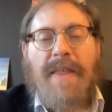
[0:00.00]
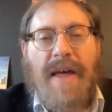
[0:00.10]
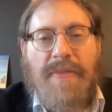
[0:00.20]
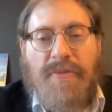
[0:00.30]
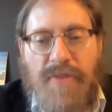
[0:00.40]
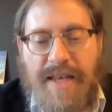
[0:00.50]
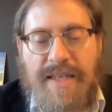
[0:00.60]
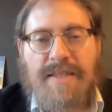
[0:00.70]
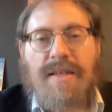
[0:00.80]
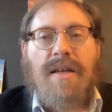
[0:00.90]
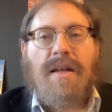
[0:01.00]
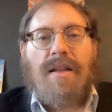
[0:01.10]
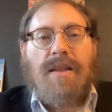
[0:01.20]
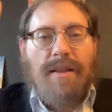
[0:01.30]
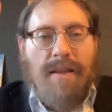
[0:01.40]
that this
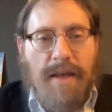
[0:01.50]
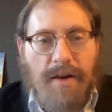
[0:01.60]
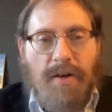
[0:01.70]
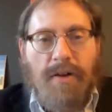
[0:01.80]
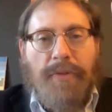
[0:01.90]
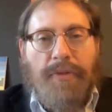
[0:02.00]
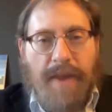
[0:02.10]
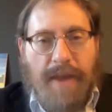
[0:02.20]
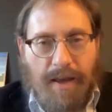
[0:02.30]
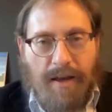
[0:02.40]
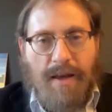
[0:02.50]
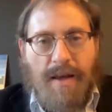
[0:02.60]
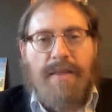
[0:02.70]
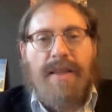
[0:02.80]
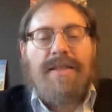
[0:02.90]
little thing,
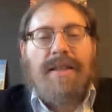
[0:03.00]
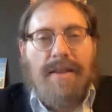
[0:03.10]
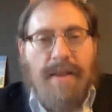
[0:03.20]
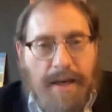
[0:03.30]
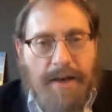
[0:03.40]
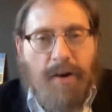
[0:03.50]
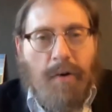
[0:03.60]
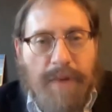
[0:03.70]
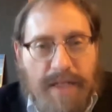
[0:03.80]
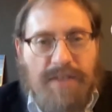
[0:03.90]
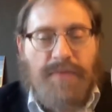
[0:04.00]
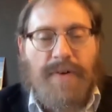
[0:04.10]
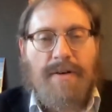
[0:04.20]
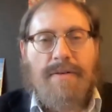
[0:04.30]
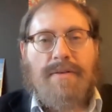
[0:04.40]
this little mitzvah,